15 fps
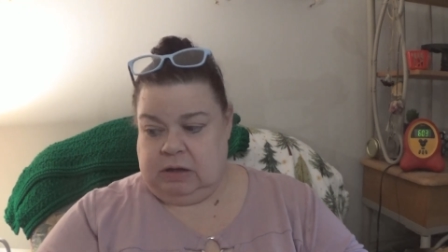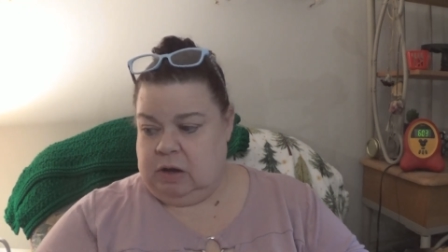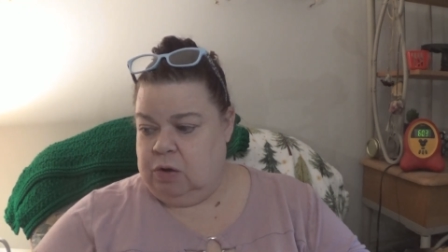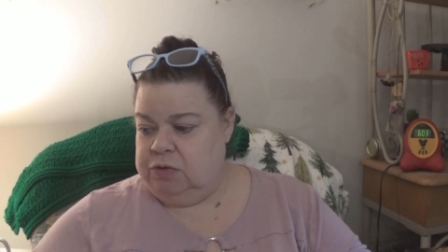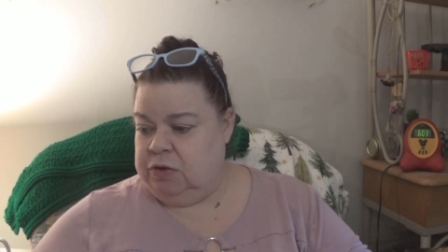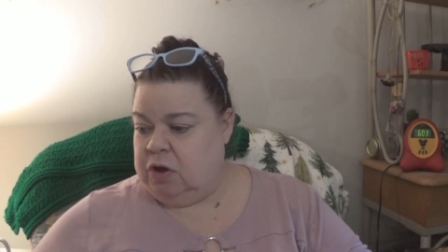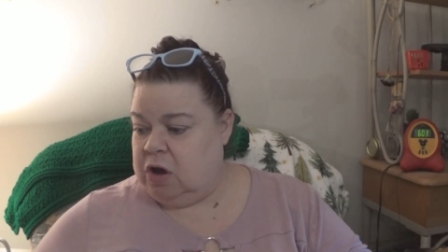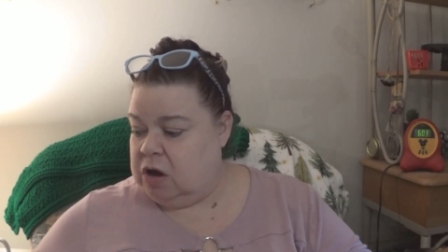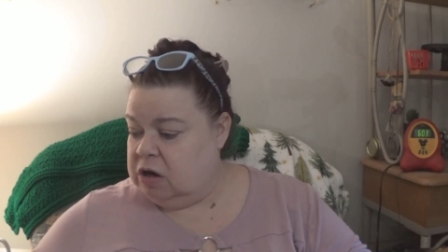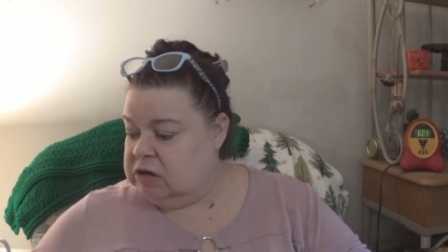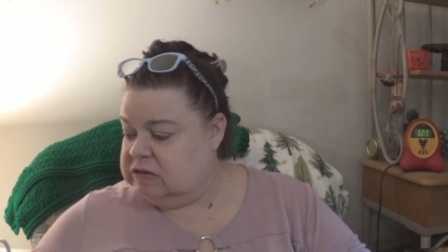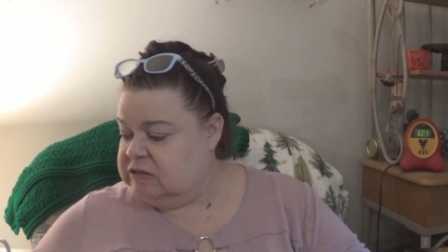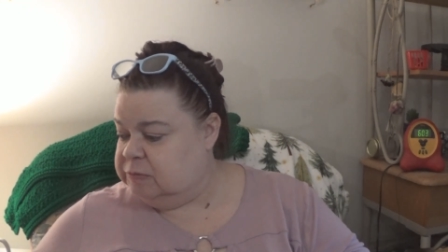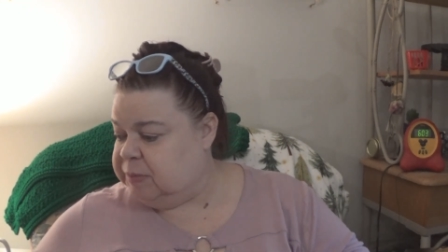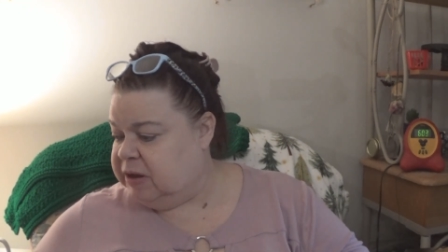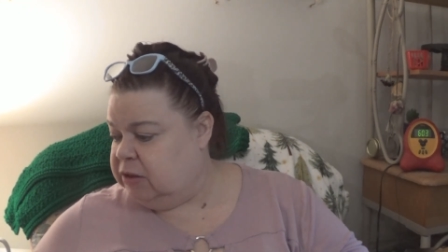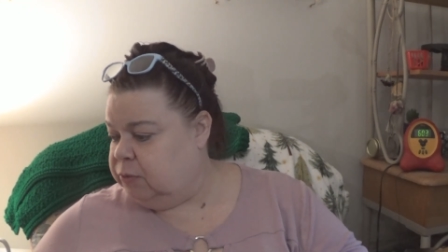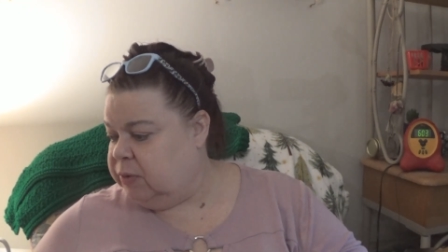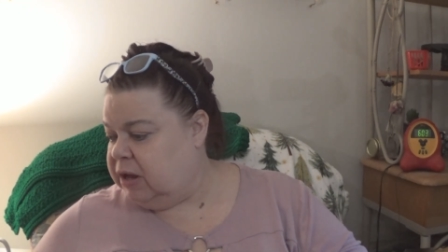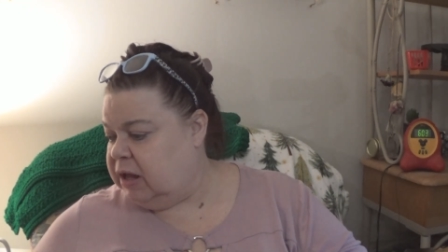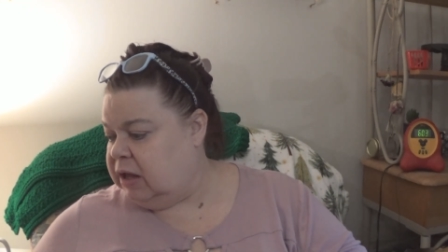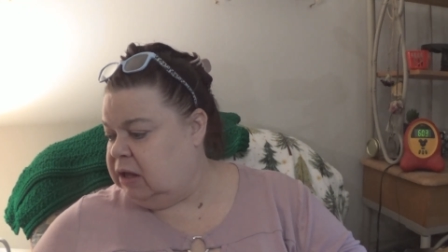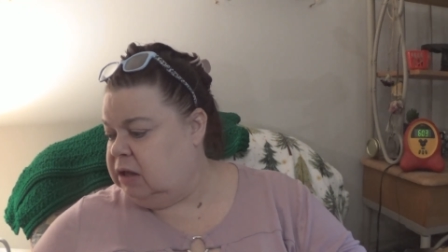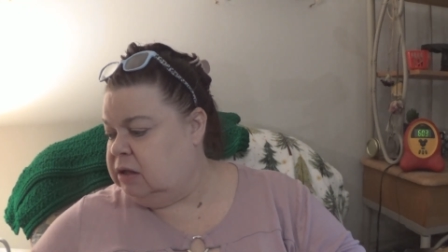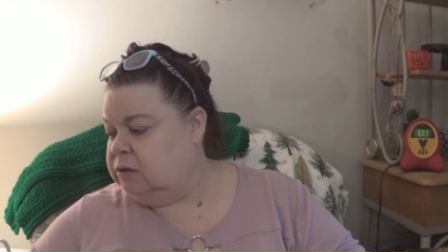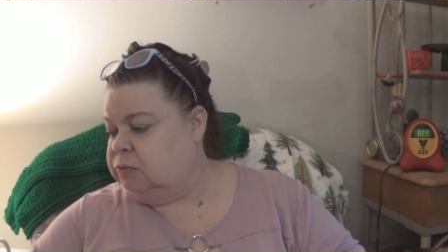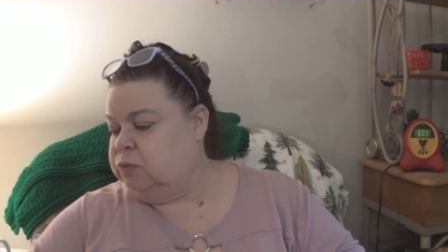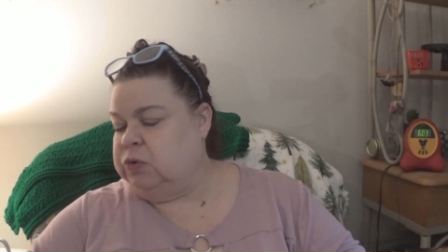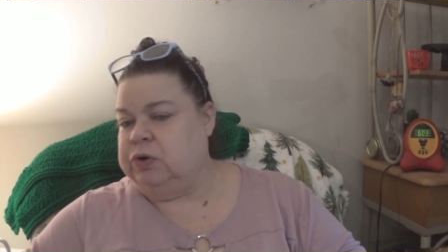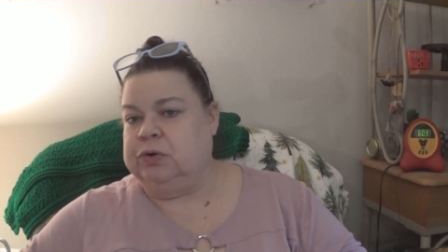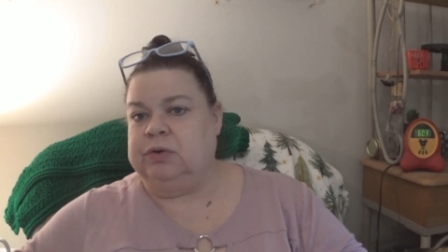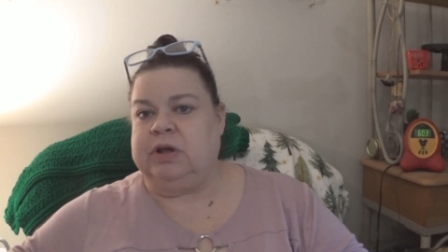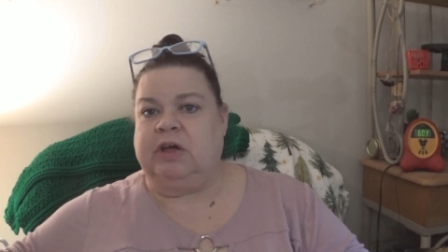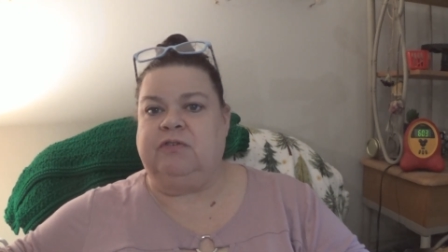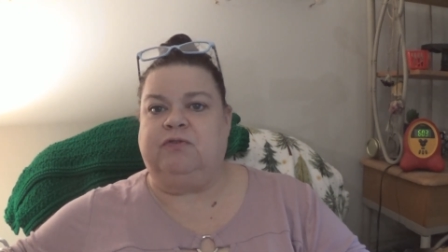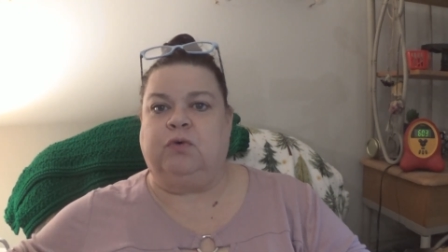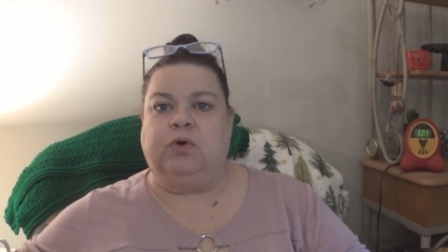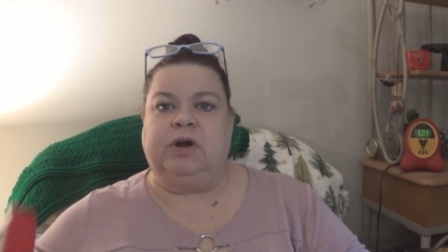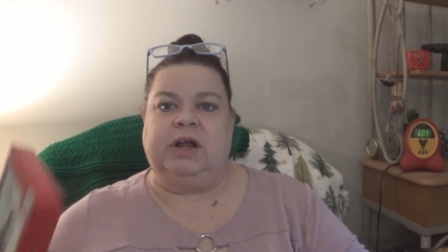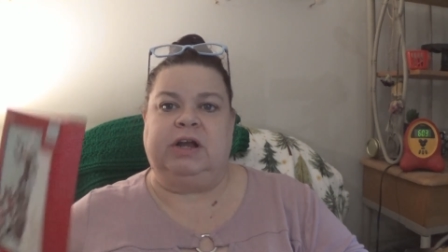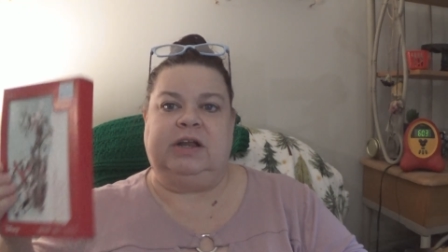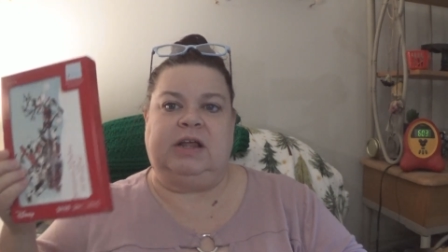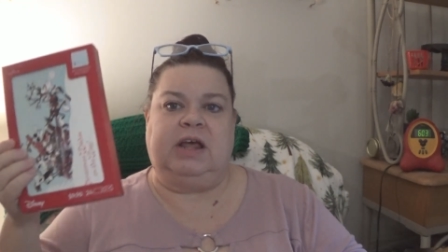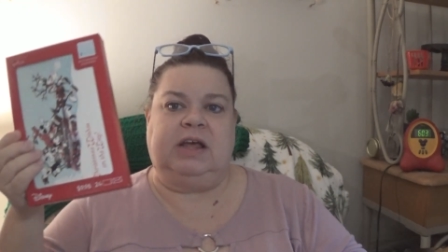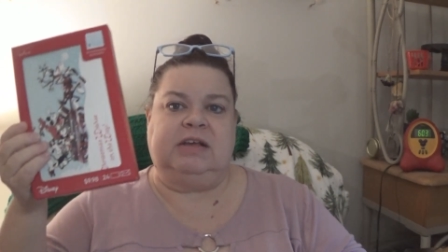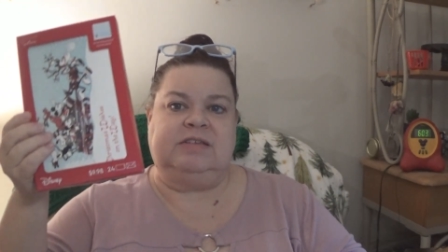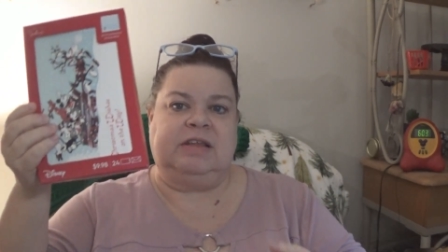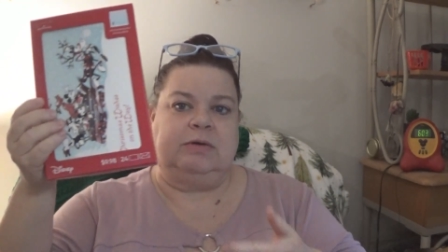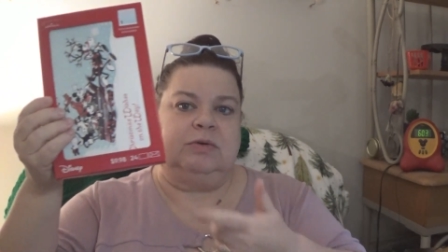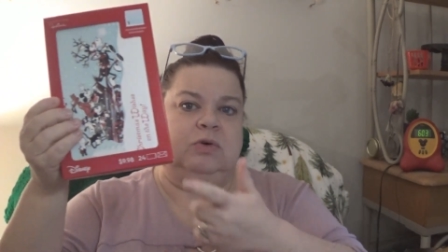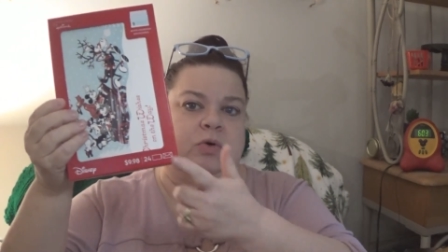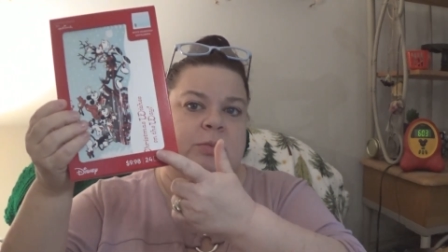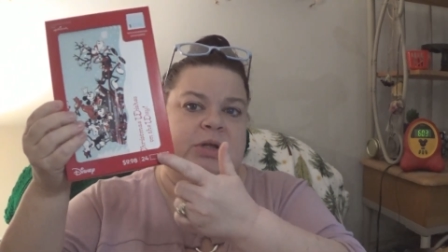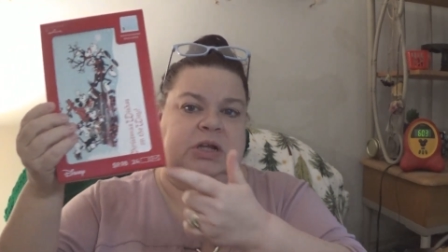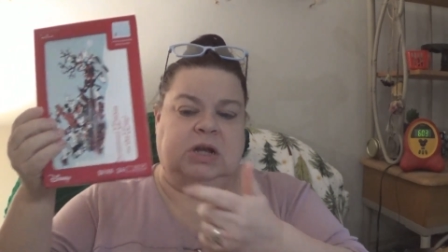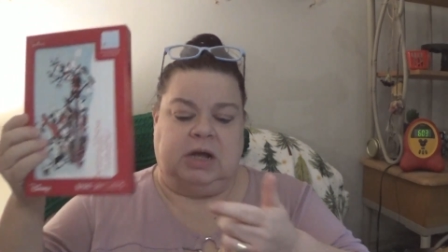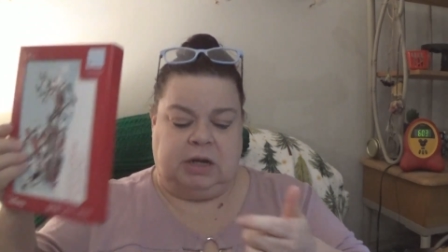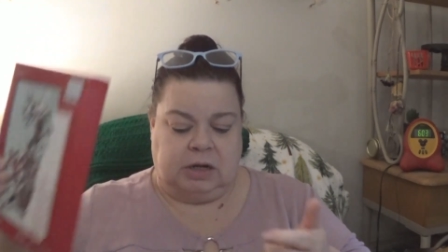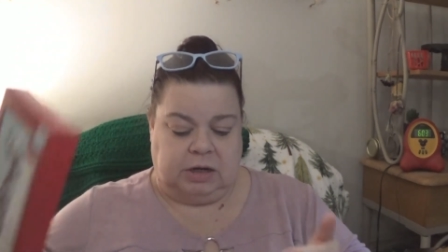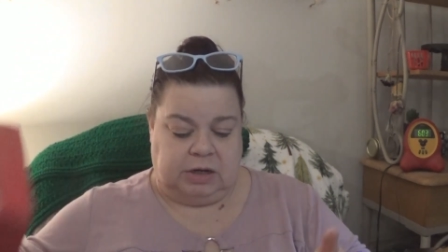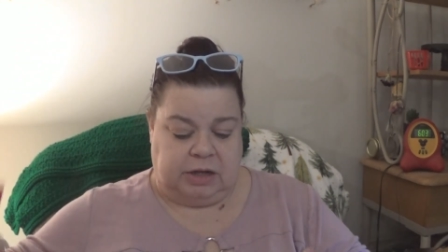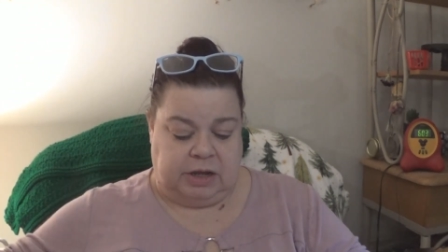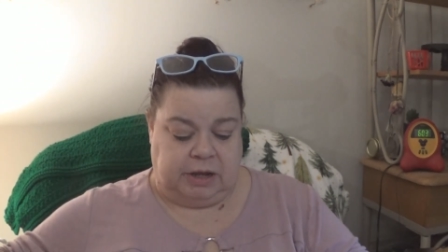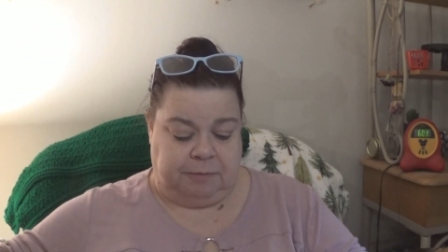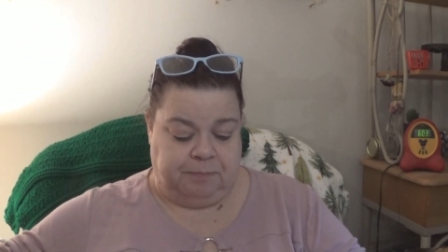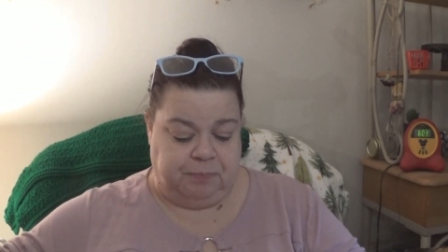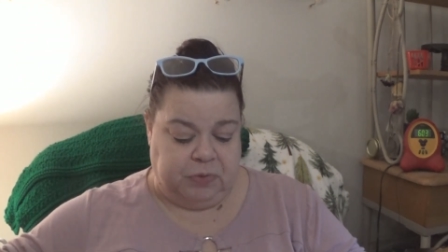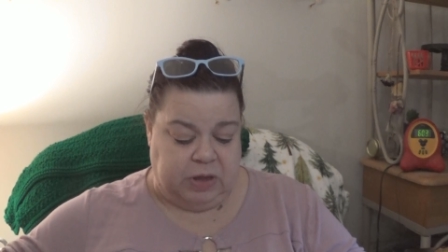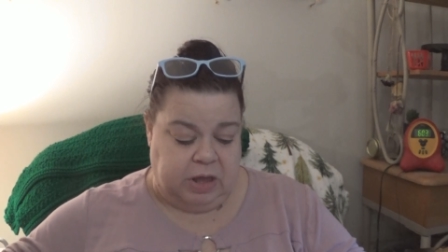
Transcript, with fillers: Oh, the cards, by the way, were like $4.98 because they were normally $9.98.